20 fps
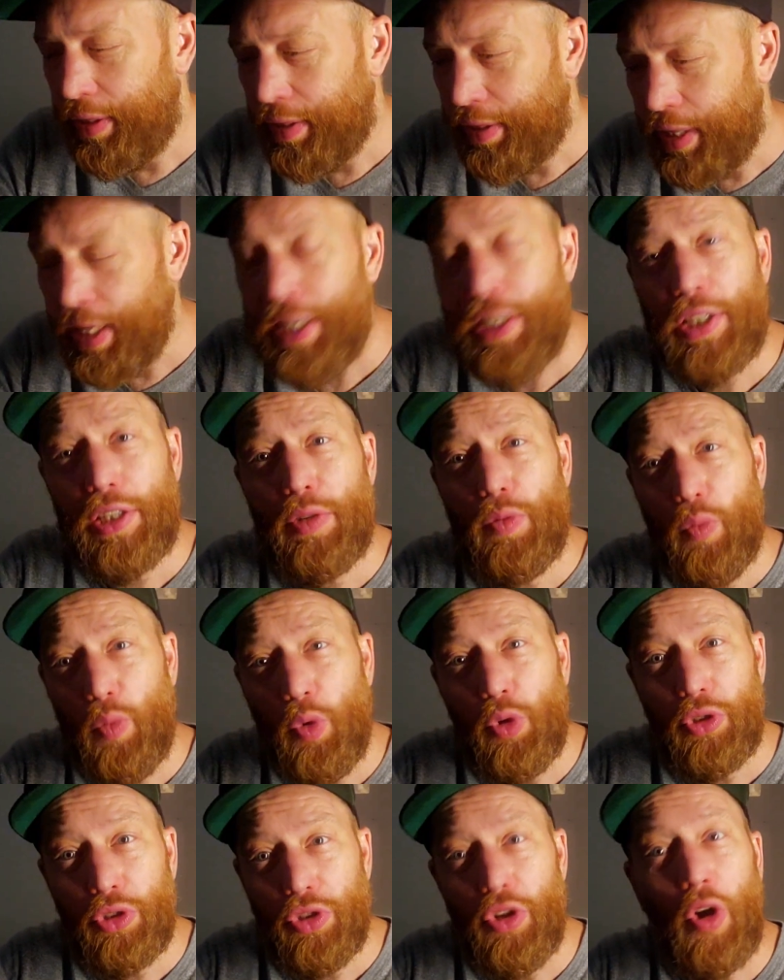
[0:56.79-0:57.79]
this
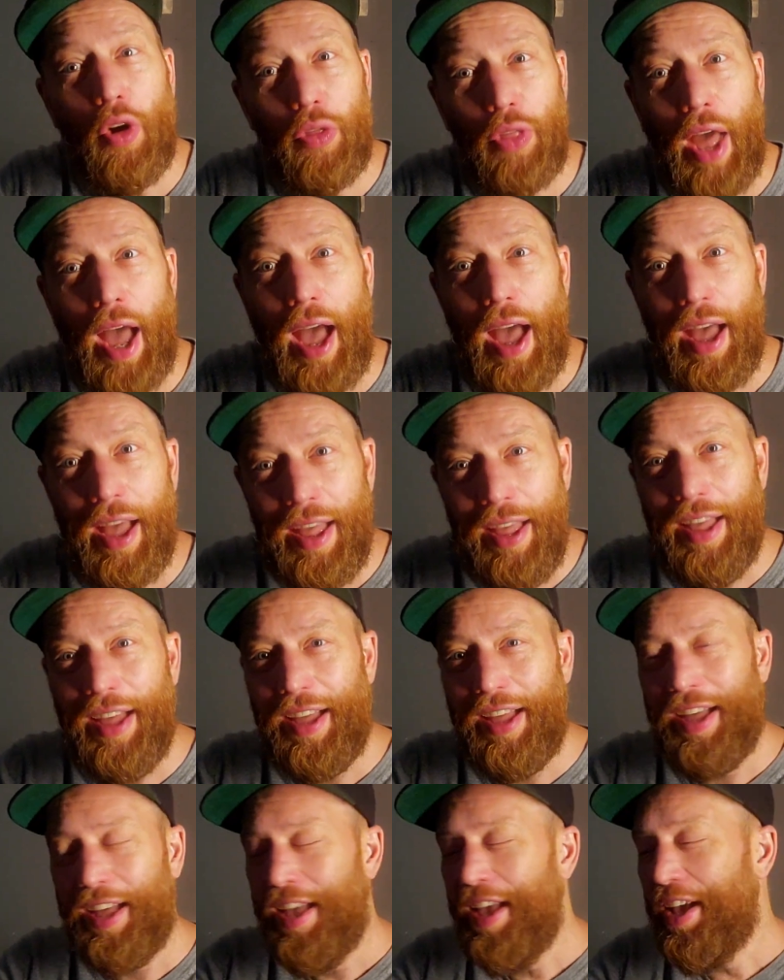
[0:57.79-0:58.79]
was not that,
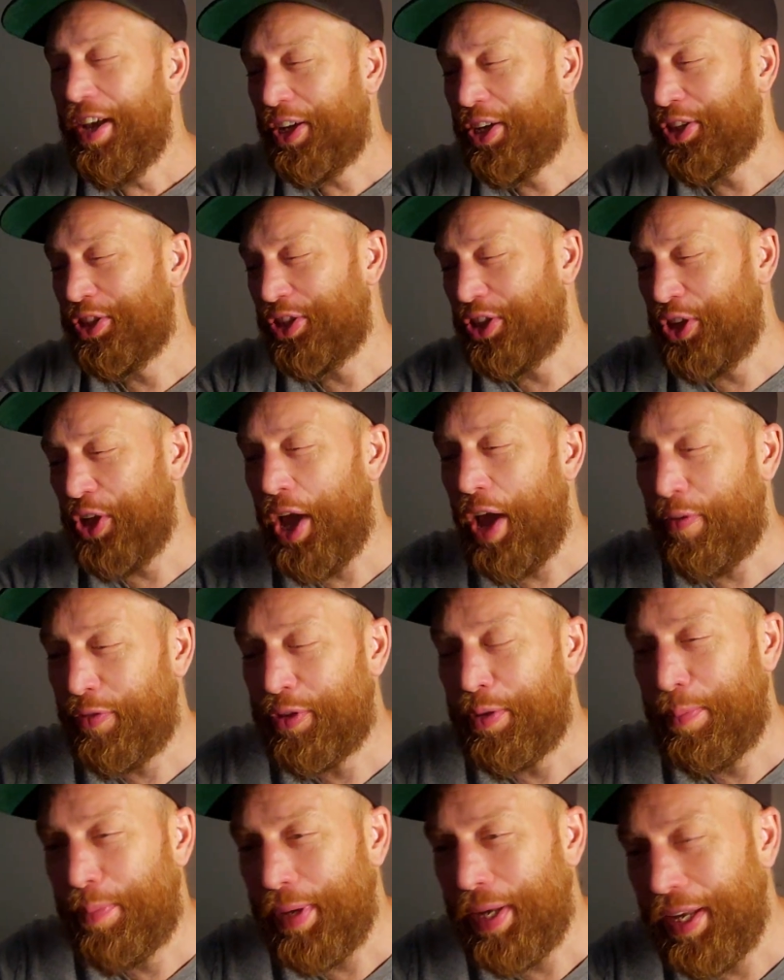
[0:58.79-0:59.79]
because you
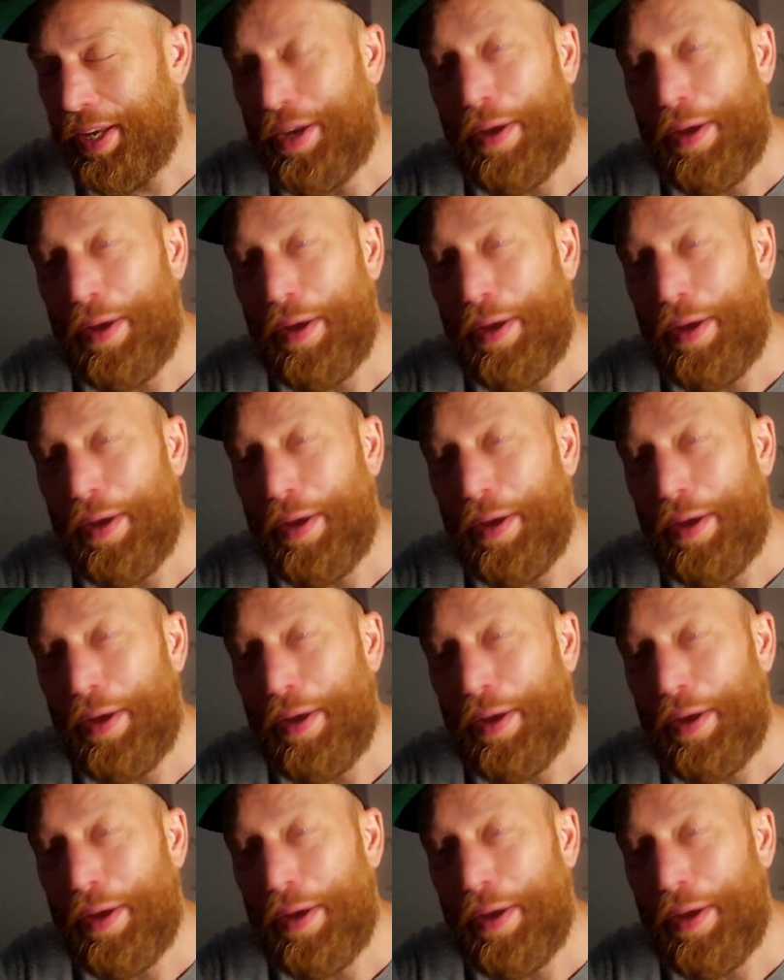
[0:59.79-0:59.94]
have to be